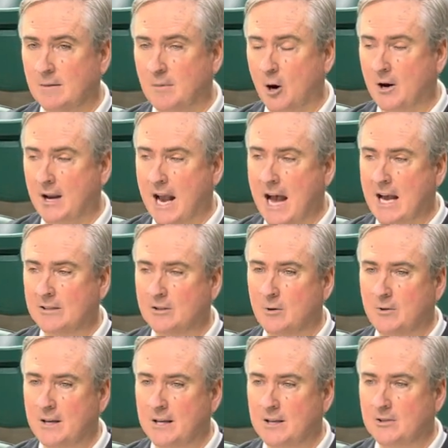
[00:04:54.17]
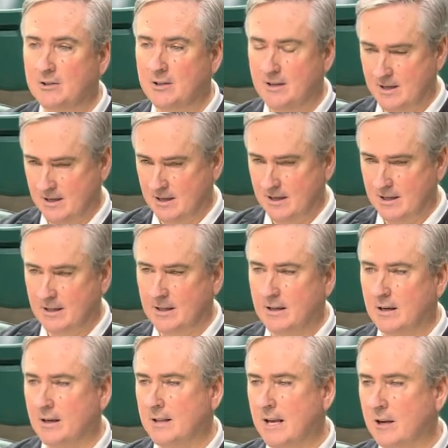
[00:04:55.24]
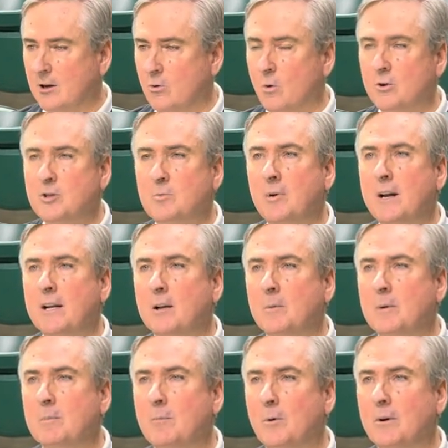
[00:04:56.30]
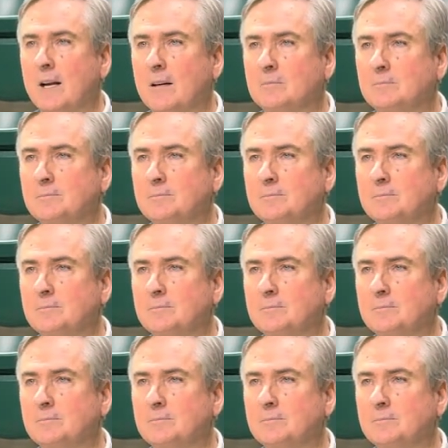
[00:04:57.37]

our guys know this. Uh, that court spread a little bit more now.